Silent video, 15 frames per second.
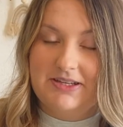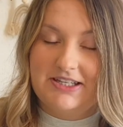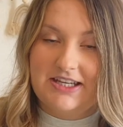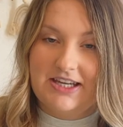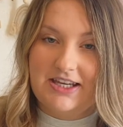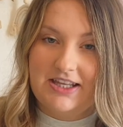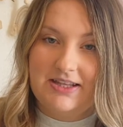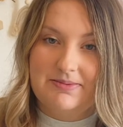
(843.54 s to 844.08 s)

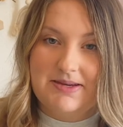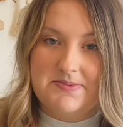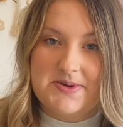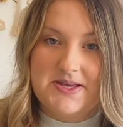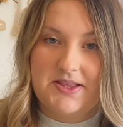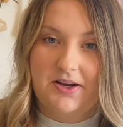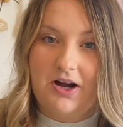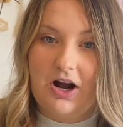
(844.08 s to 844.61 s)
taking the baby
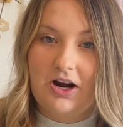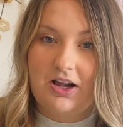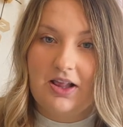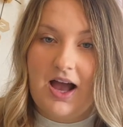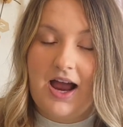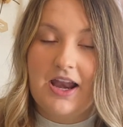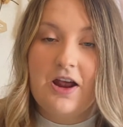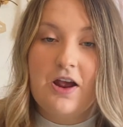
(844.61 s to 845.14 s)
in the car a
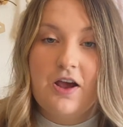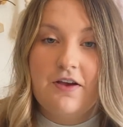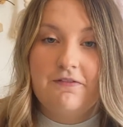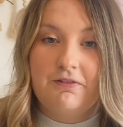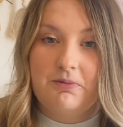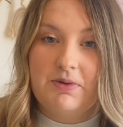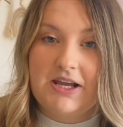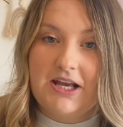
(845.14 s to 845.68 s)
lot,
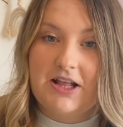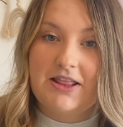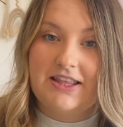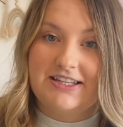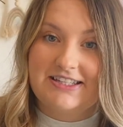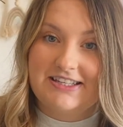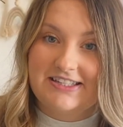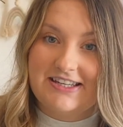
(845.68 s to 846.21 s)
for me
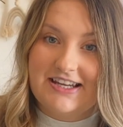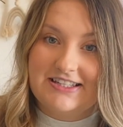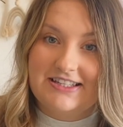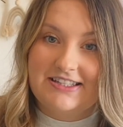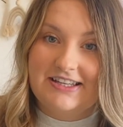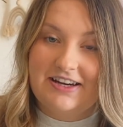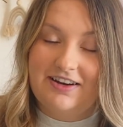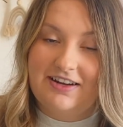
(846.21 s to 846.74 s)
this is
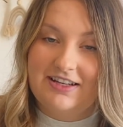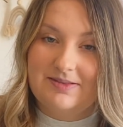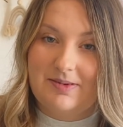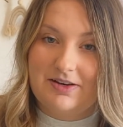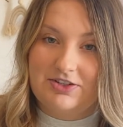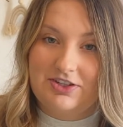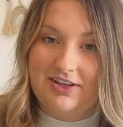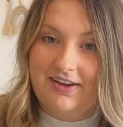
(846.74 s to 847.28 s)
necessary,
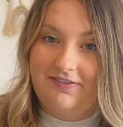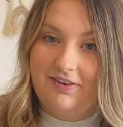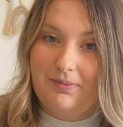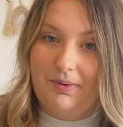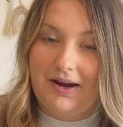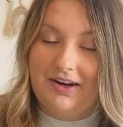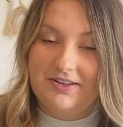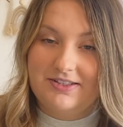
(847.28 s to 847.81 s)
especially if you're
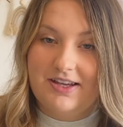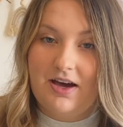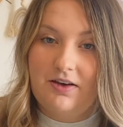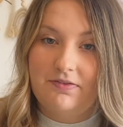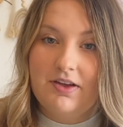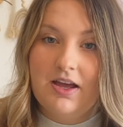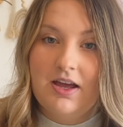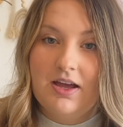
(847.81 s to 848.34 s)
by
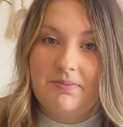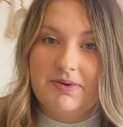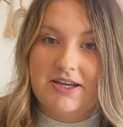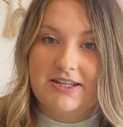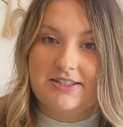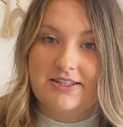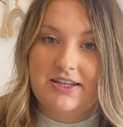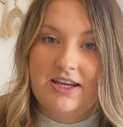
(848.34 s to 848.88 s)
yourself,
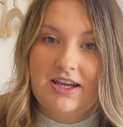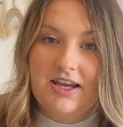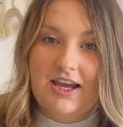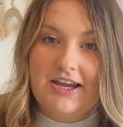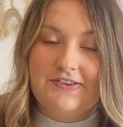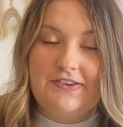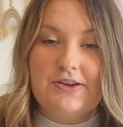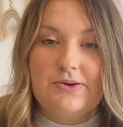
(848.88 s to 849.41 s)
because
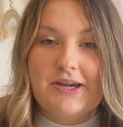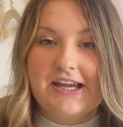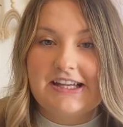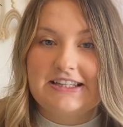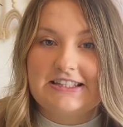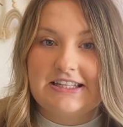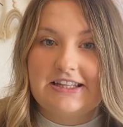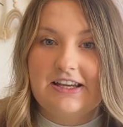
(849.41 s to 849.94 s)
if you
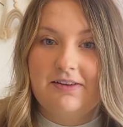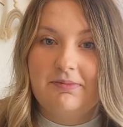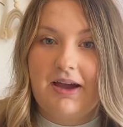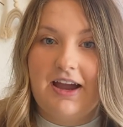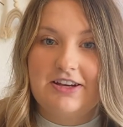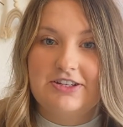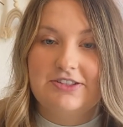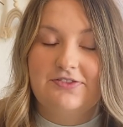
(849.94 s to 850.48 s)
can't see them,
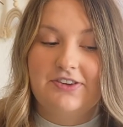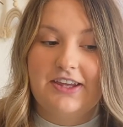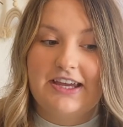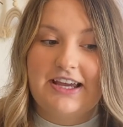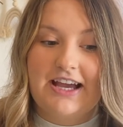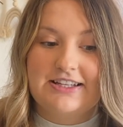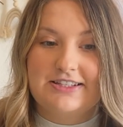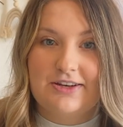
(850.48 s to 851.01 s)
I just feel
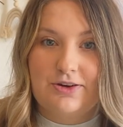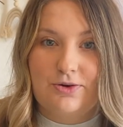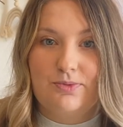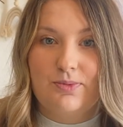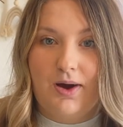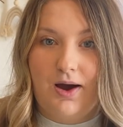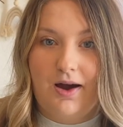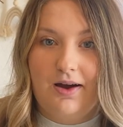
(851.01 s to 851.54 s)
like as a new
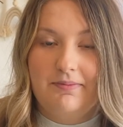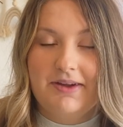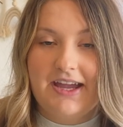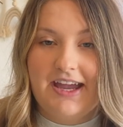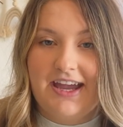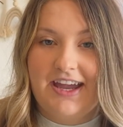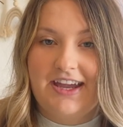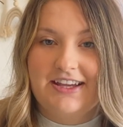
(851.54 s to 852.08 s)
mom,
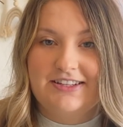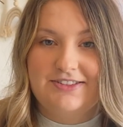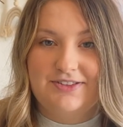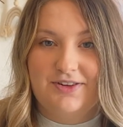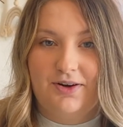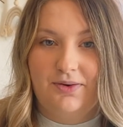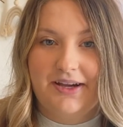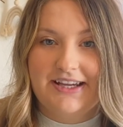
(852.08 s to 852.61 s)
it is
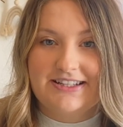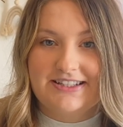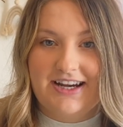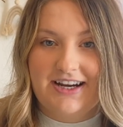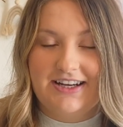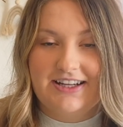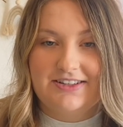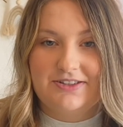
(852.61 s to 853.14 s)
so
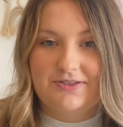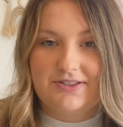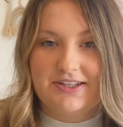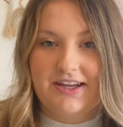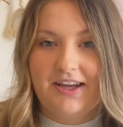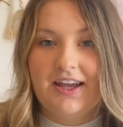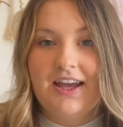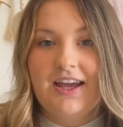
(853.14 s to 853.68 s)
anxiety
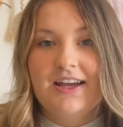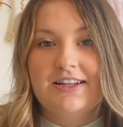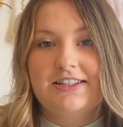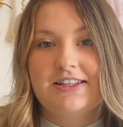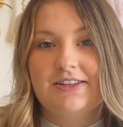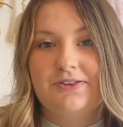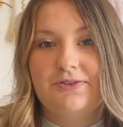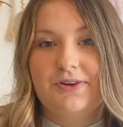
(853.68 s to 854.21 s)
inducing
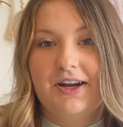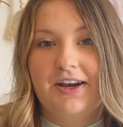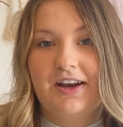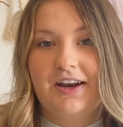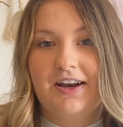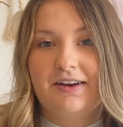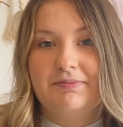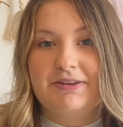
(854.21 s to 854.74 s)
to
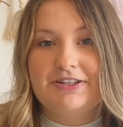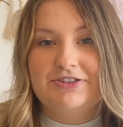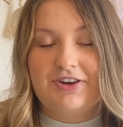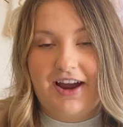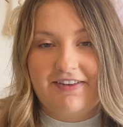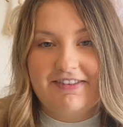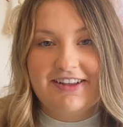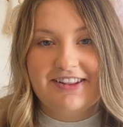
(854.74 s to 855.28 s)
be
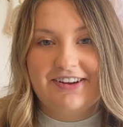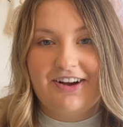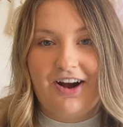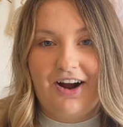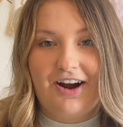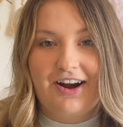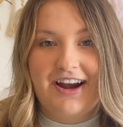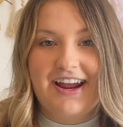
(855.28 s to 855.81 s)
driving the
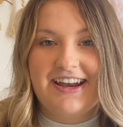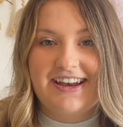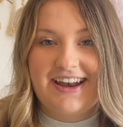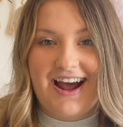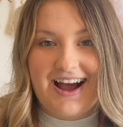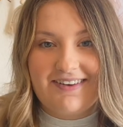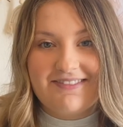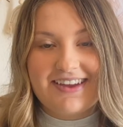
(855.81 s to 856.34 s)
car and
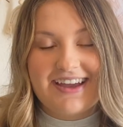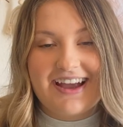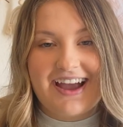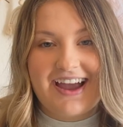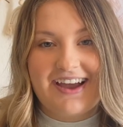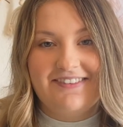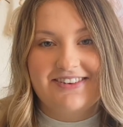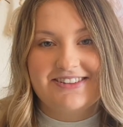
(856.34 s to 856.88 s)
not being
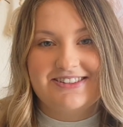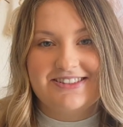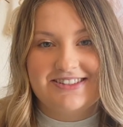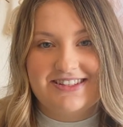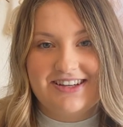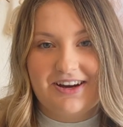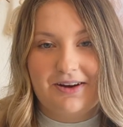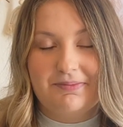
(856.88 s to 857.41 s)
able to
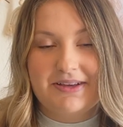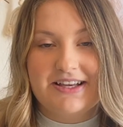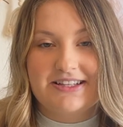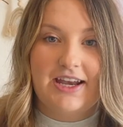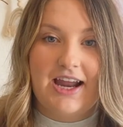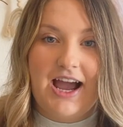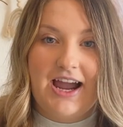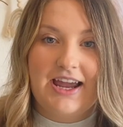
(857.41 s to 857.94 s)
see her,
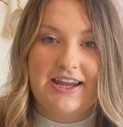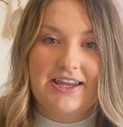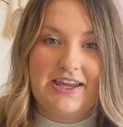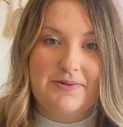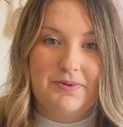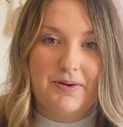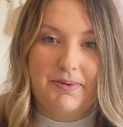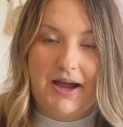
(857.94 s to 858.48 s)
because I
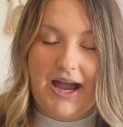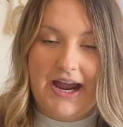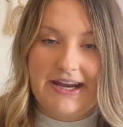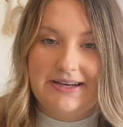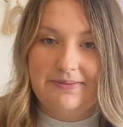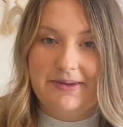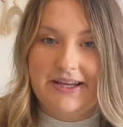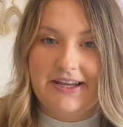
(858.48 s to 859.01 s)
keep her
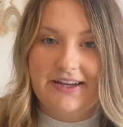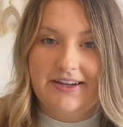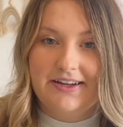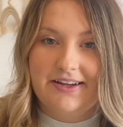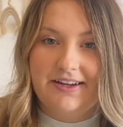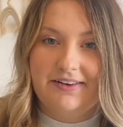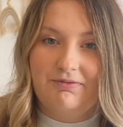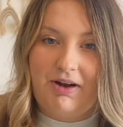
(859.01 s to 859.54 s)
behind me
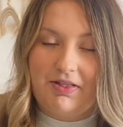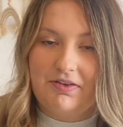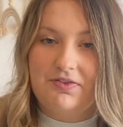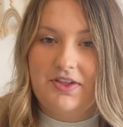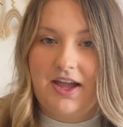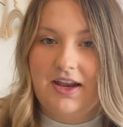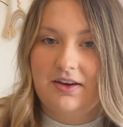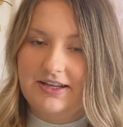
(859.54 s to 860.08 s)
rather
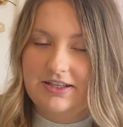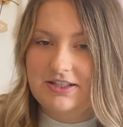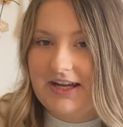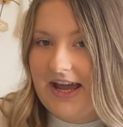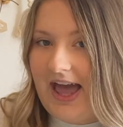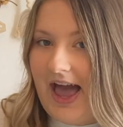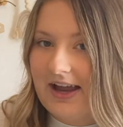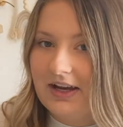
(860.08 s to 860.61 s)
than
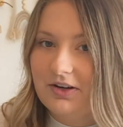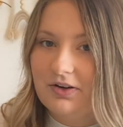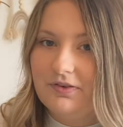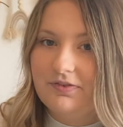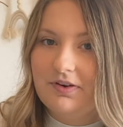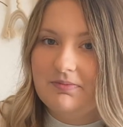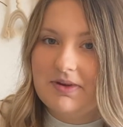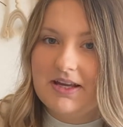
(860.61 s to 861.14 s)
diagonal
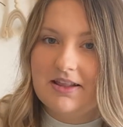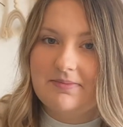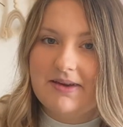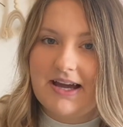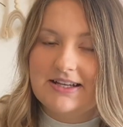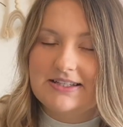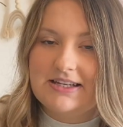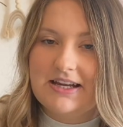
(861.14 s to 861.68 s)
from me in the
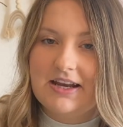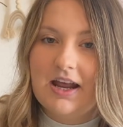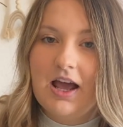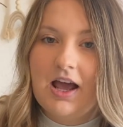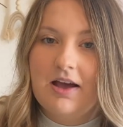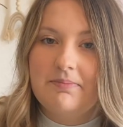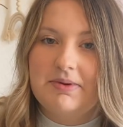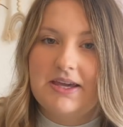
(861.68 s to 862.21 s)
back seat,
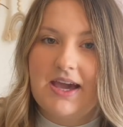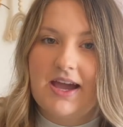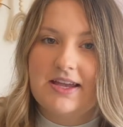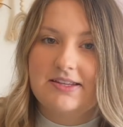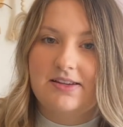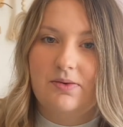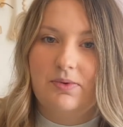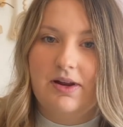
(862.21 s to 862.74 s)

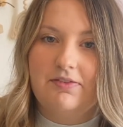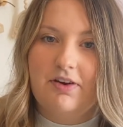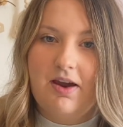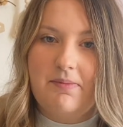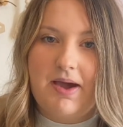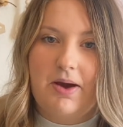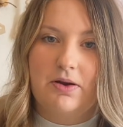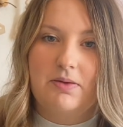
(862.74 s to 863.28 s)
because whenever
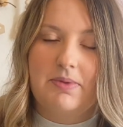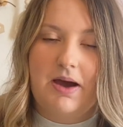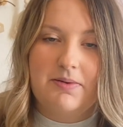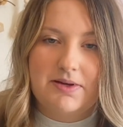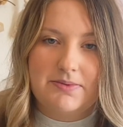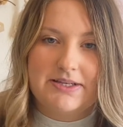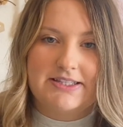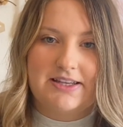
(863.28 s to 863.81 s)
I'm out and about
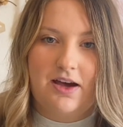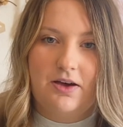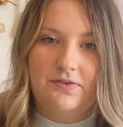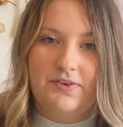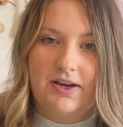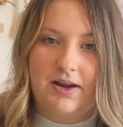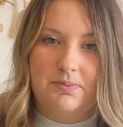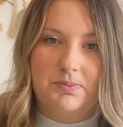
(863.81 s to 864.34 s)
by myself
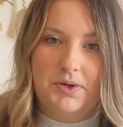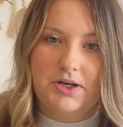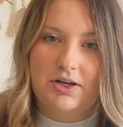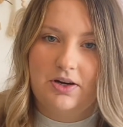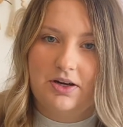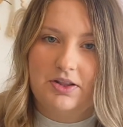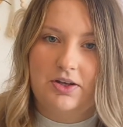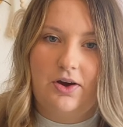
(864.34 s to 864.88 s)
and I'm putting
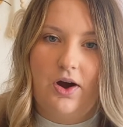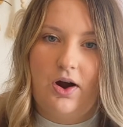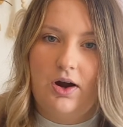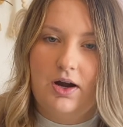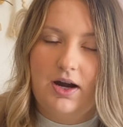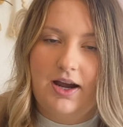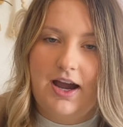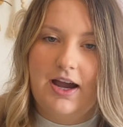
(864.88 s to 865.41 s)
her in the
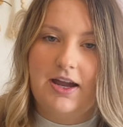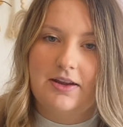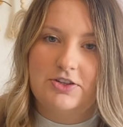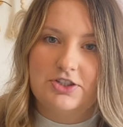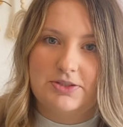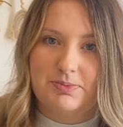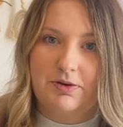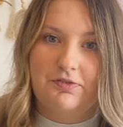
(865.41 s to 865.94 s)
car, I
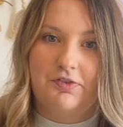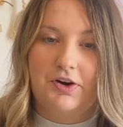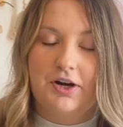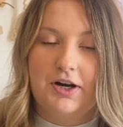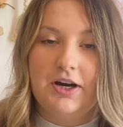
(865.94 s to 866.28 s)
just prefer